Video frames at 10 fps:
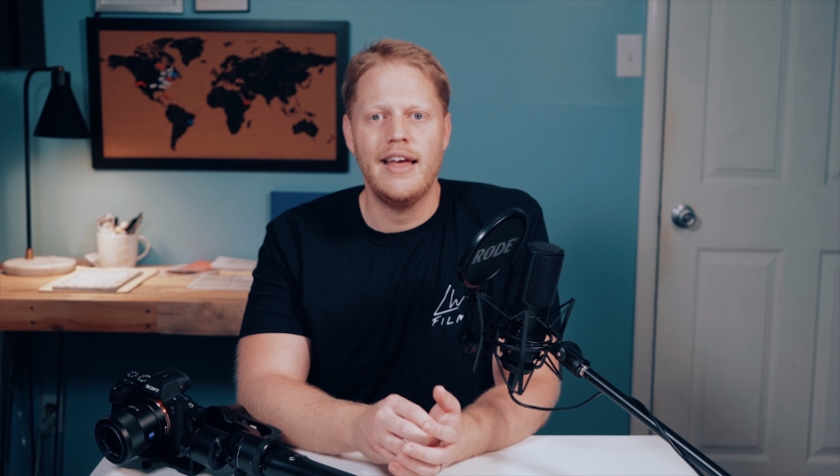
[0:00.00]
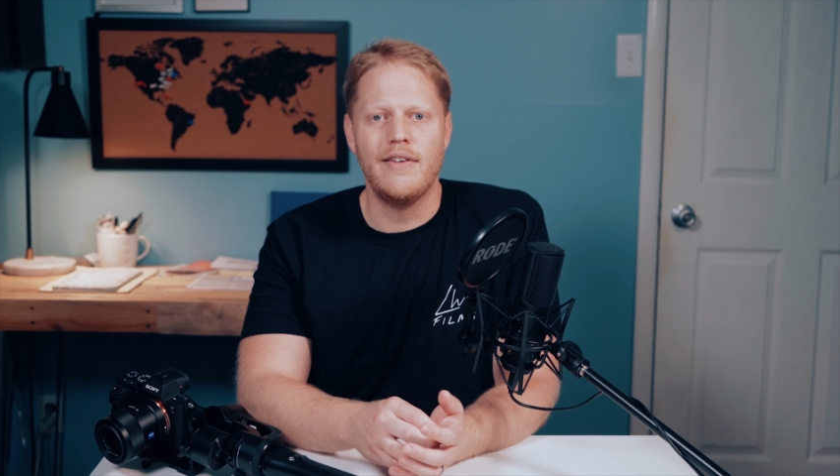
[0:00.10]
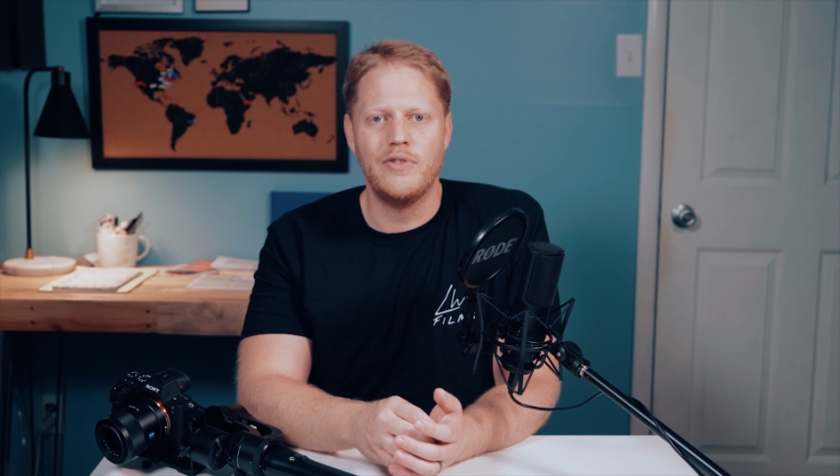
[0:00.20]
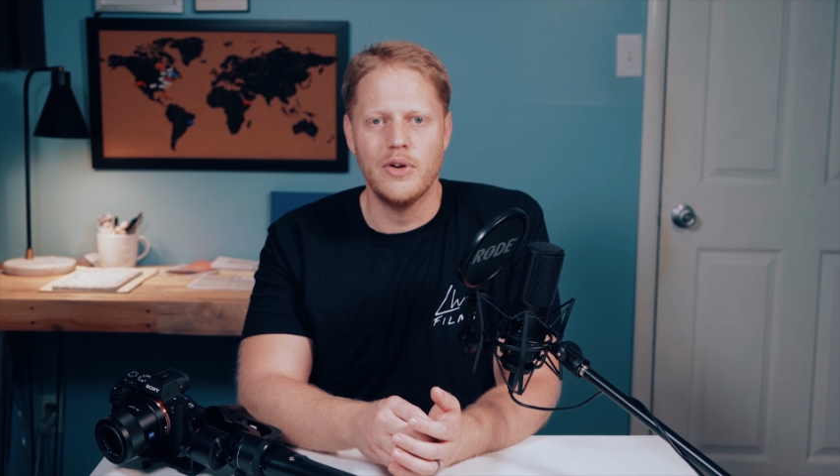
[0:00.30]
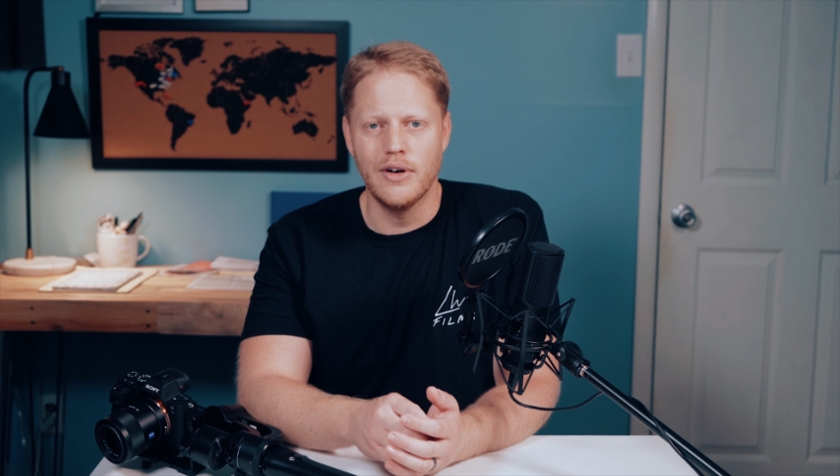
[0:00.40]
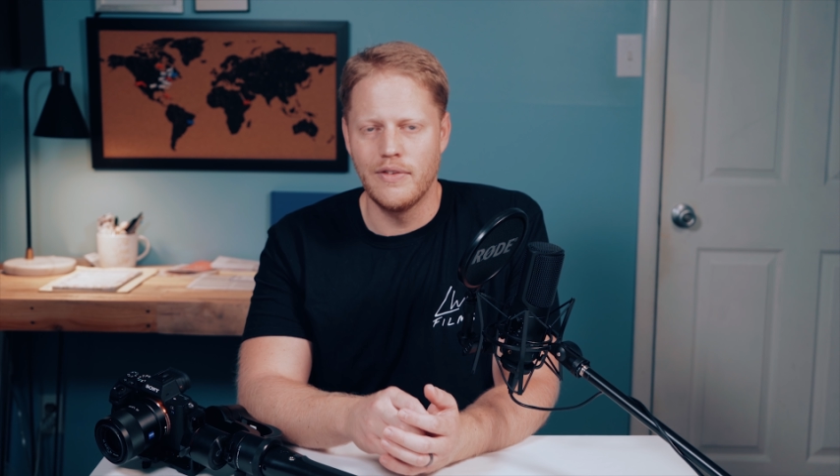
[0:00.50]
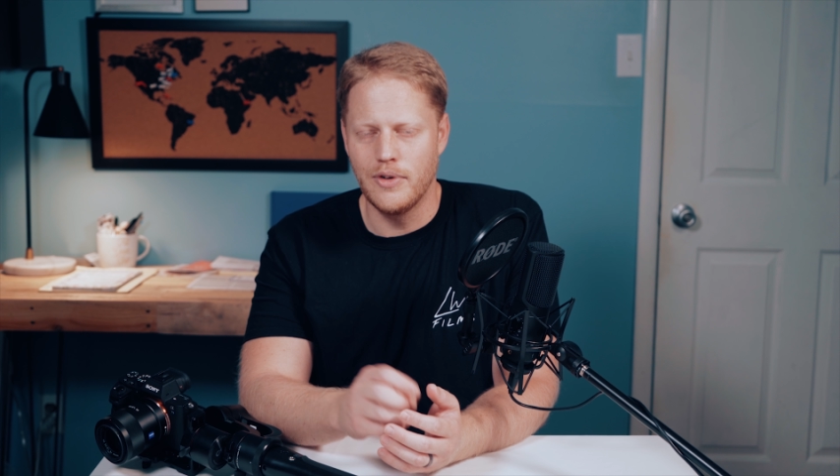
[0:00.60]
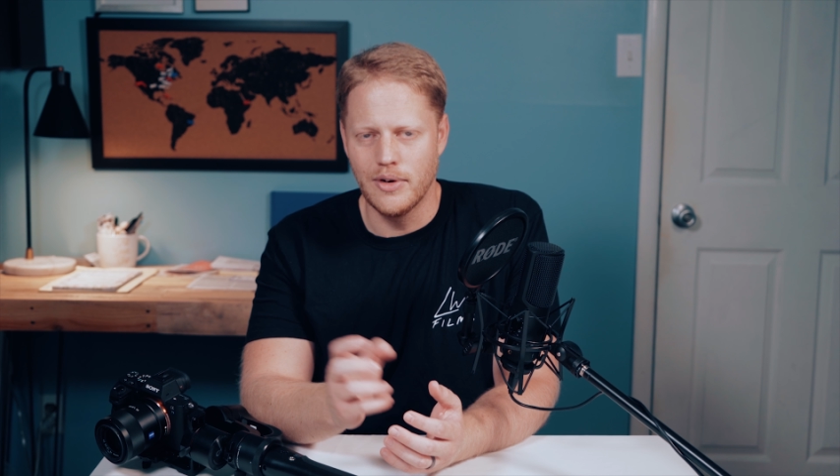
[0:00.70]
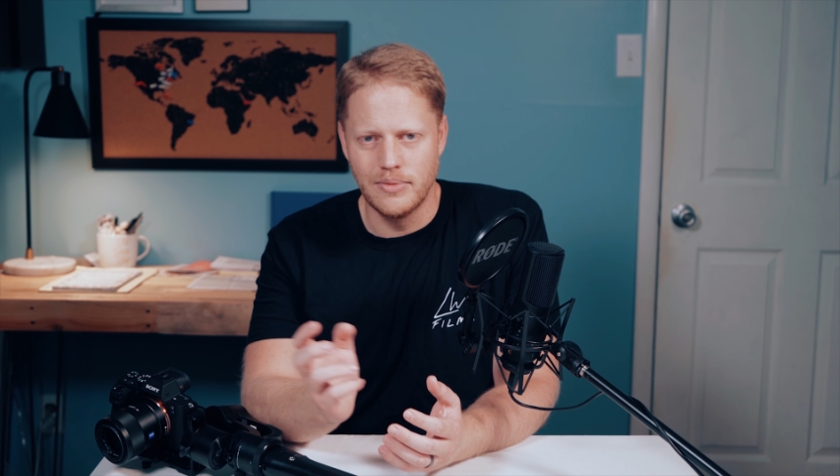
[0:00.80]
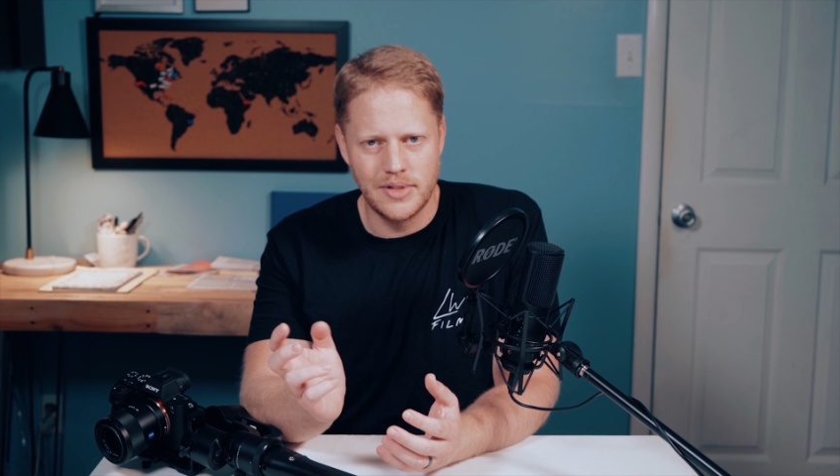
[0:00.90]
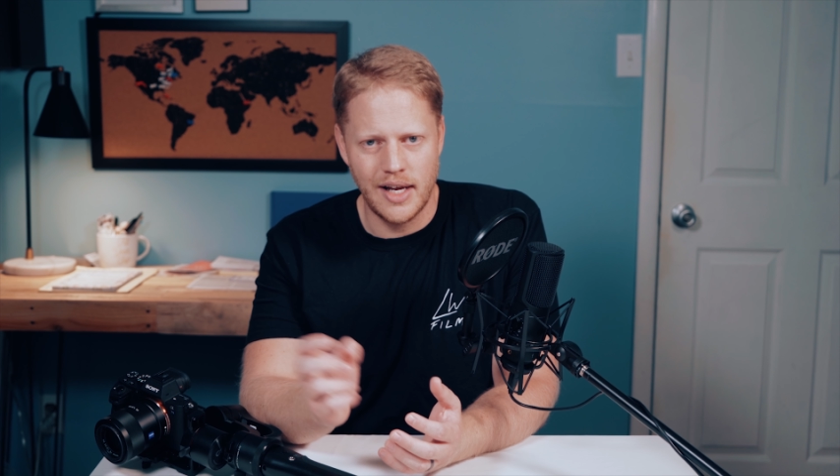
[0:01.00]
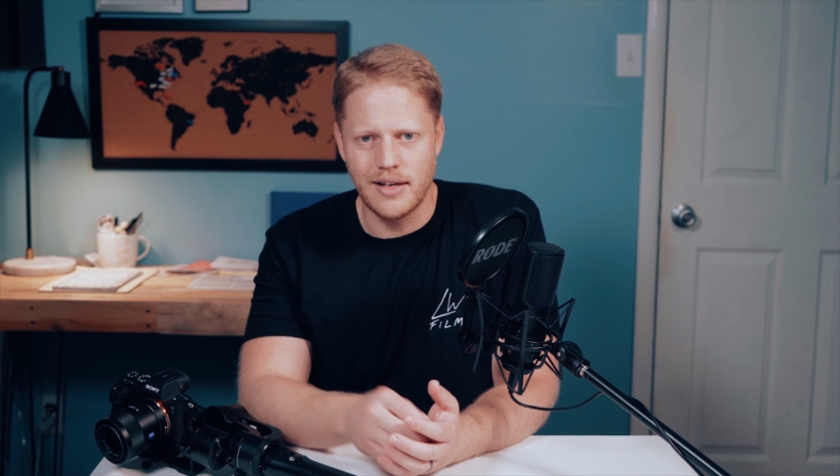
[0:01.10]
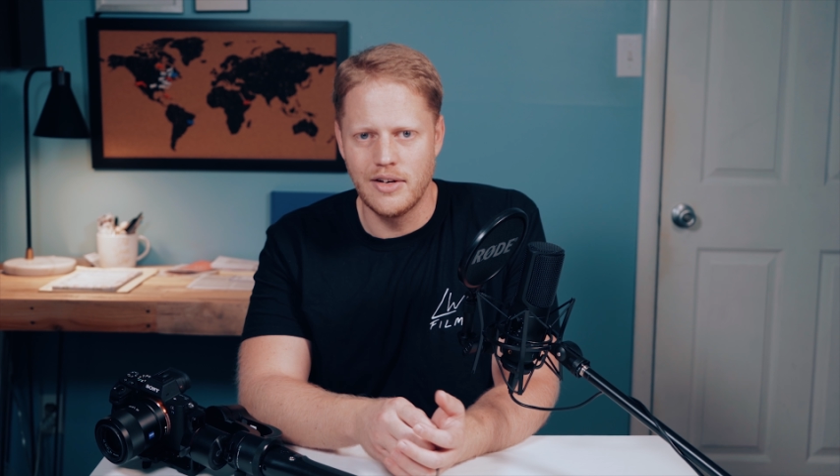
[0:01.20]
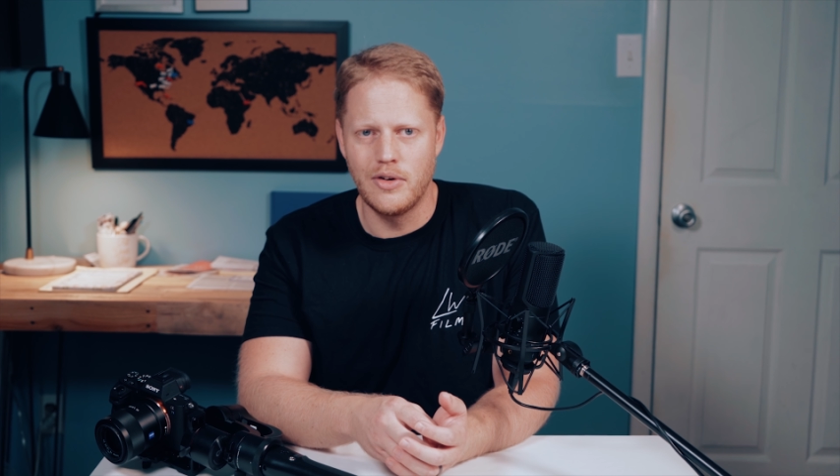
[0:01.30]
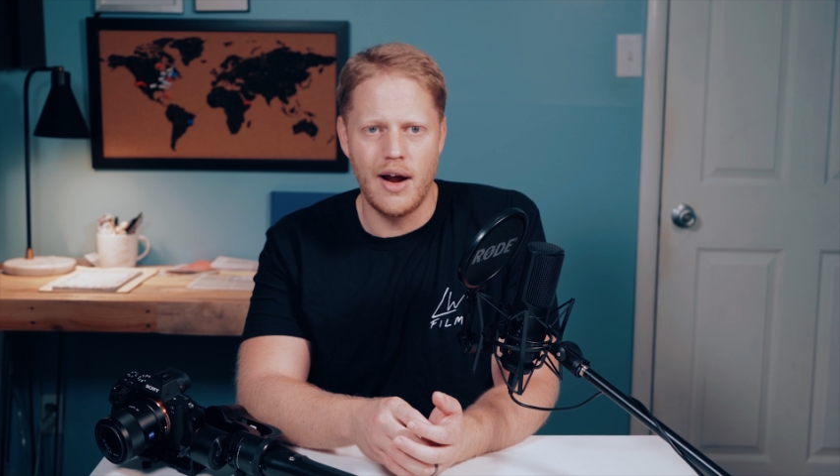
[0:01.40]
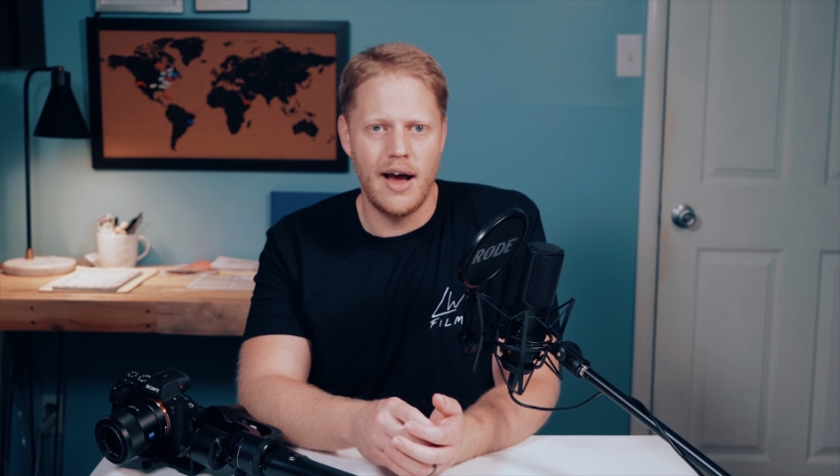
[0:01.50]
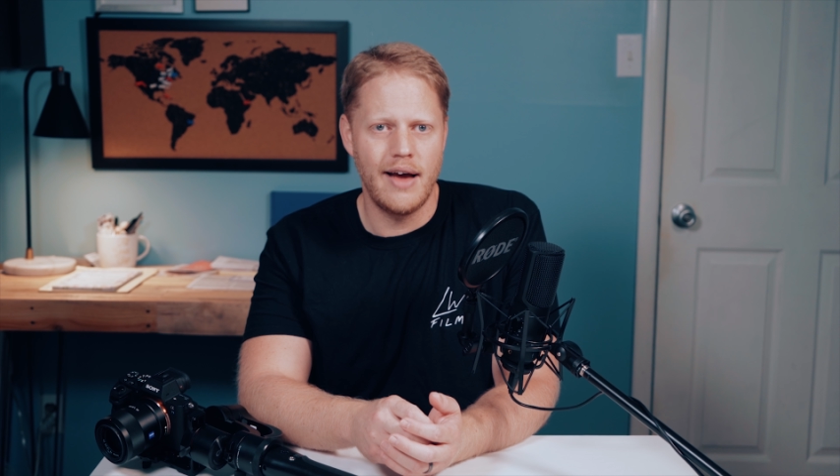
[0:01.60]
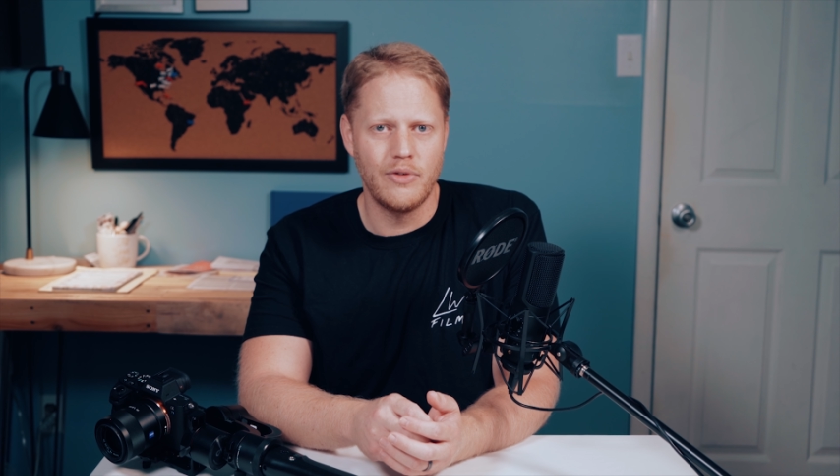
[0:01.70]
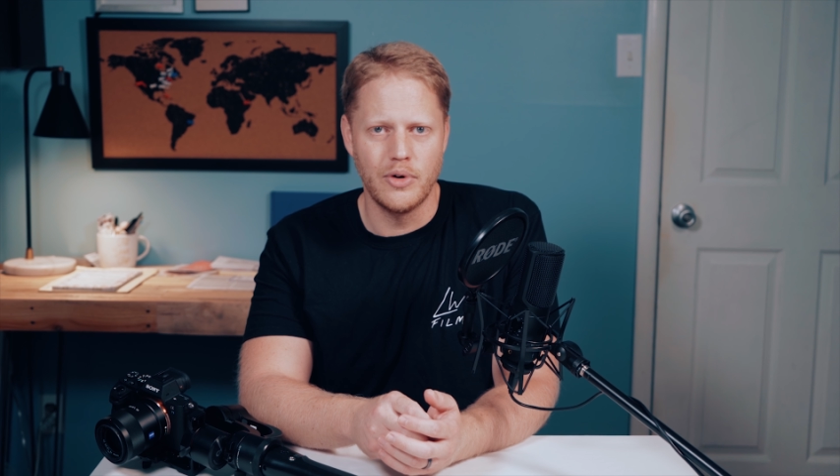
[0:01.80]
If you're taking a drive,